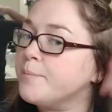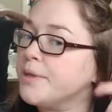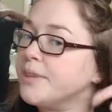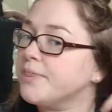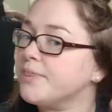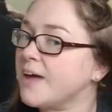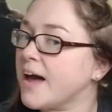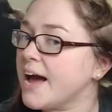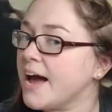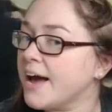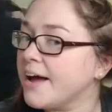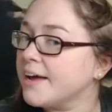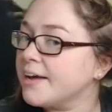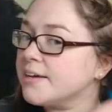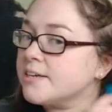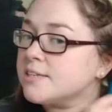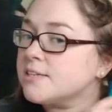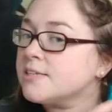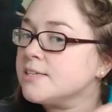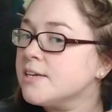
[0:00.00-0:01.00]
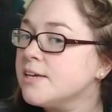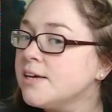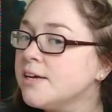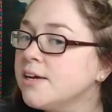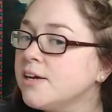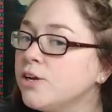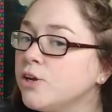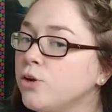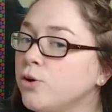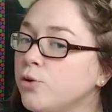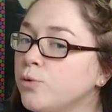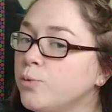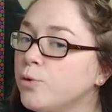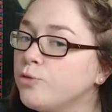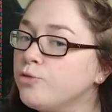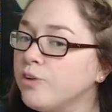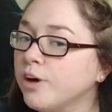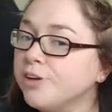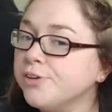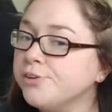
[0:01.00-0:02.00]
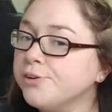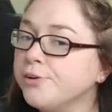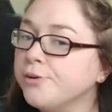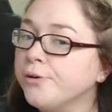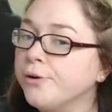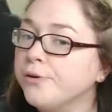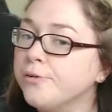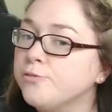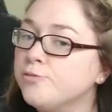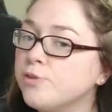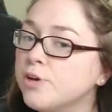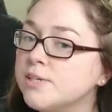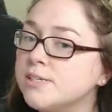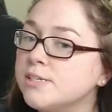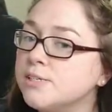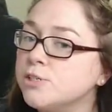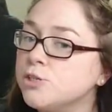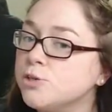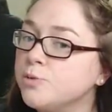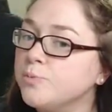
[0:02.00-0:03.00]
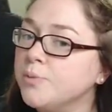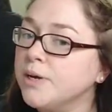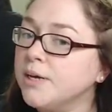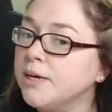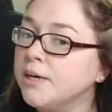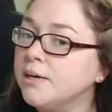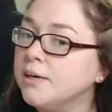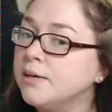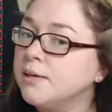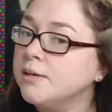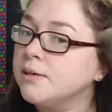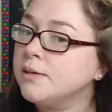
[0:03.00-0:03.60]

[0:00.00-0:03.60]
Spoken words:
But that is, you will find your groove, because it took me,